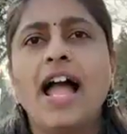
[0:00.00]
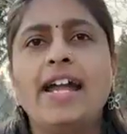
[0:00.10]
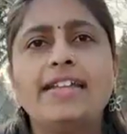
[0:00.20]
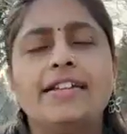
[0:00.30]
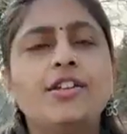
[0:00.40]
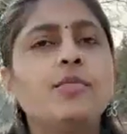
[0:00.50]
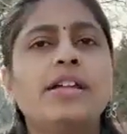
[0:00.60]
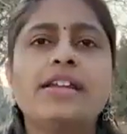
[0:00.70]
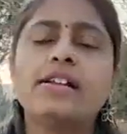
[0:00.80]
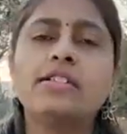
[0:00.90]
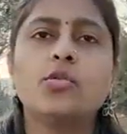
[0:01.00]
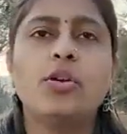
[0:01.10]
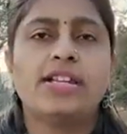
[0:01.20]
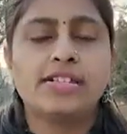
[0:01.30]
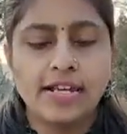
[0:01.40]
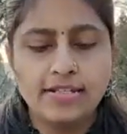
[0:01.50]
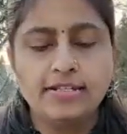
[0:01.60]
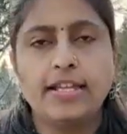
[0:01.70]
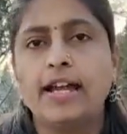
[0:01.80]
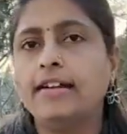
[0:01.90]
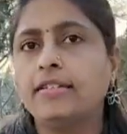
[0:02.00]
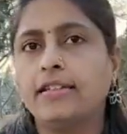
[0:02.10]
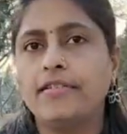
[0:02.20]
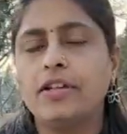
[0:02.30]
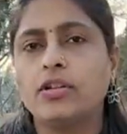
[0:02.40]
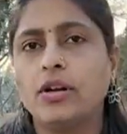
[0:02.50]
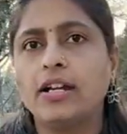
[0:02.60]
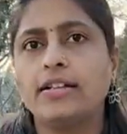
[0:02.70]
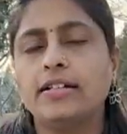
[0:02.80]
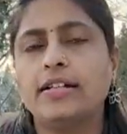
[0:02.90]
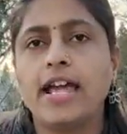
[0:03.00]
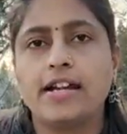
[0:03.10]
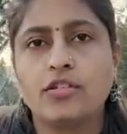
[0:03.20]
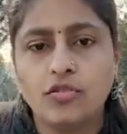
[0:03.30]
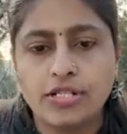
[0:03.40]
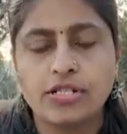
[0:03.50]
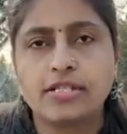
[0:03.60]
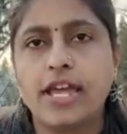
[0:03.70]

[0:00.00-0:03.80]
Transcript: and the numericals were such that they were not like the direct questions,